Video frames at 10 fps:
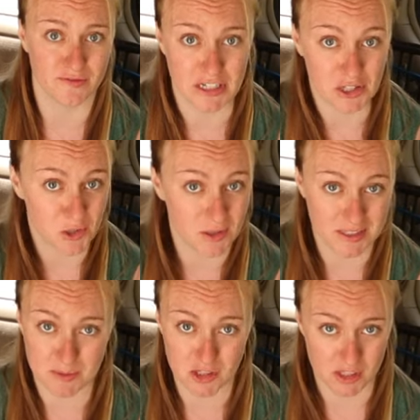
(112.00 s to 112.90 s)
vehicle
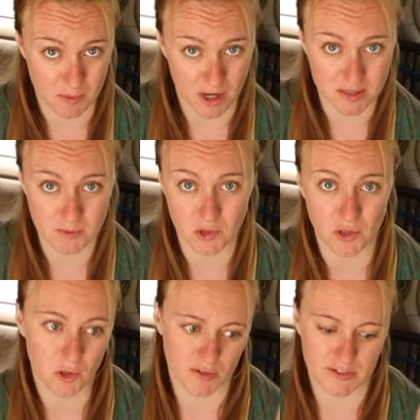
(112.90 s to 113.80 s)
as much as
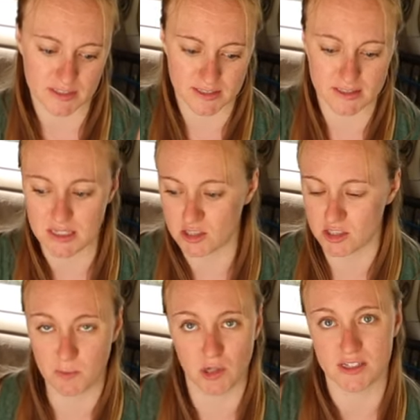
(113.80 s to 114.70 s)
possible, or if it's a seat,
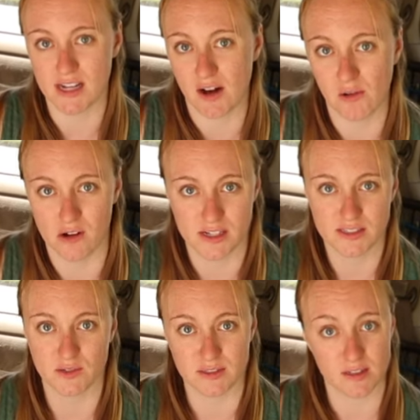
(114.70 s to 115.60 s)
just put a towel on
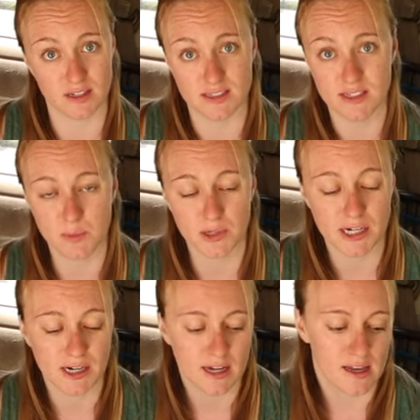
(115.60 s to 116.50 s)
it so it's not as
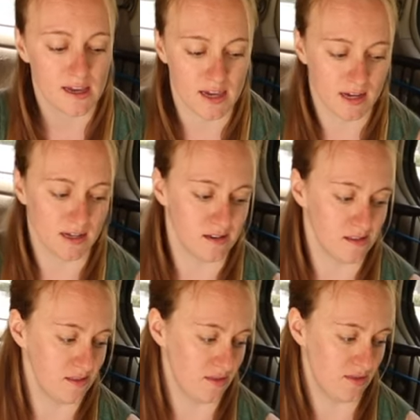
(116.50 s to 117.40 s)
slippery. And
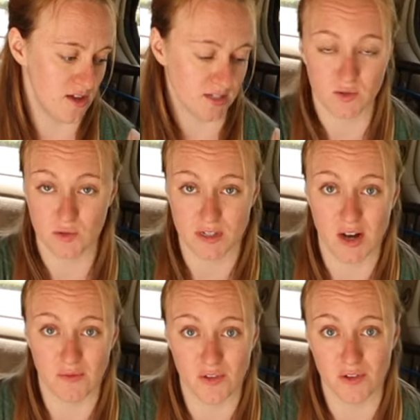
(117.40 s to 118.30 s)
this was really
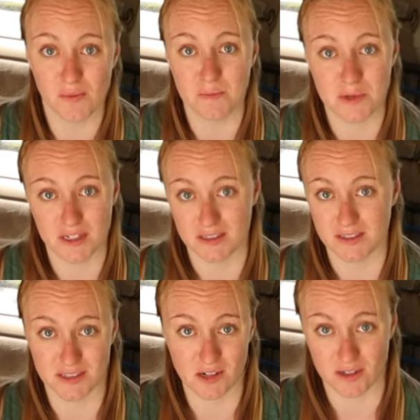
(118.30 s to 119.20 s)
helpful because
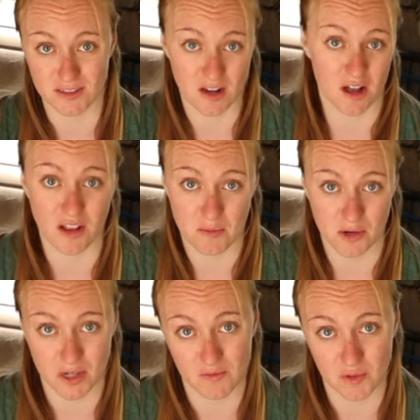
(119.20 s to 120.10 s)
the dogs got a lot
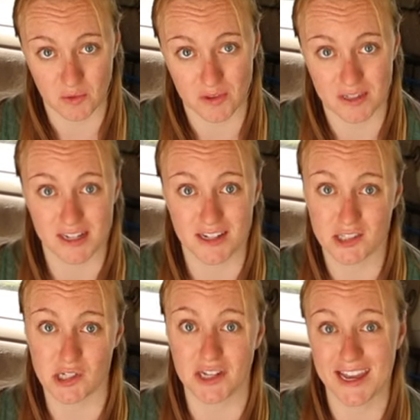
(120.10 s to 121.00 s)
more comfortable and they
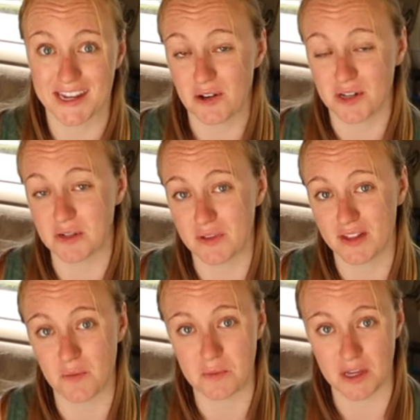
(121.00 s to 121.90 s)
got to hang out here
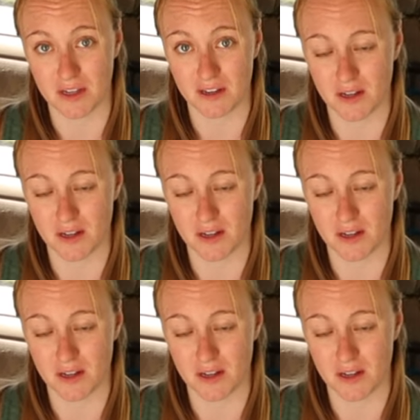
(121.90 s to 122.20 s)
without being